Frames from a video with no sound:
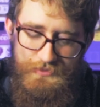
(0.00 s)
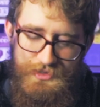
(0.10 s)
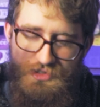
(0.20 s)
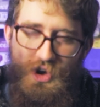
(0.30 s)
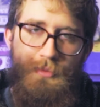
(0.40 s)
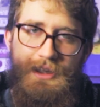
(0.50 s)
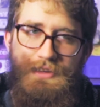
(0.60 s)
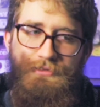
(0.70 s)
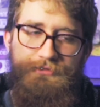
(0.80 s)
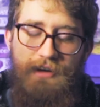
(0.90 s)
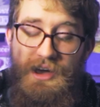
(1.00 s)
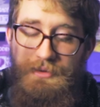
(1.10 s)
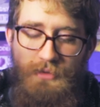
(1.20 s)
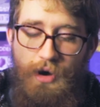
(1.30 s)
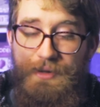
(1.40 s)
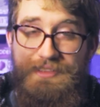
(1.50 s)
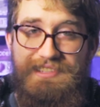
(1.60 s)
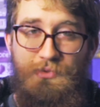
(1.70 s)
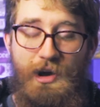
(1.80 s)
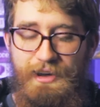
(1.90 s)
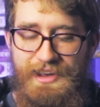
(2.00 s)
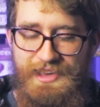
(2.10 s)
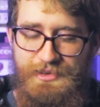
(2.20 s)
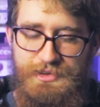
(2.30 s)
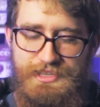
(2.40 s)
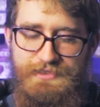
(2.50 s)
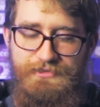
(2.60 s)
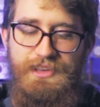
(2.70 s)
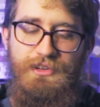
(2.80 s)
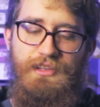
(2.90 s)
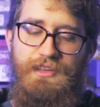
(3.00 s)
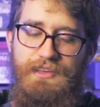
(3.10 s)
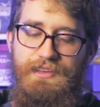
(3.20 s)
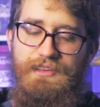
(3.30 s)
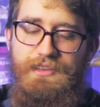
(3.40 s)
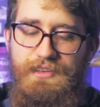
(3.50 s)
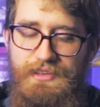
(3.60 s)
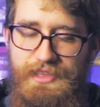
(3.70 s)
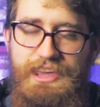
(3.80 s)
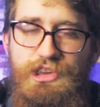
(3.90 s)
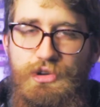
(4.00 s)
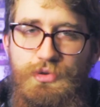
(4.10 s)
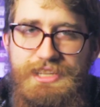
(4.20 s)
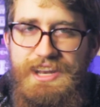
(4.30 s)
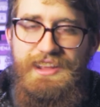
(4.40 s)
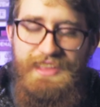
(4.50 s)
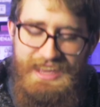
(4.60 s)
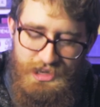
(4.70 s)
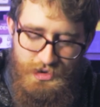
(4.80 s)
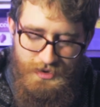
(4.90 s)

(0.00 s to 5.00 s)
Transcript: so many fun moments where you just feel like you did it, like you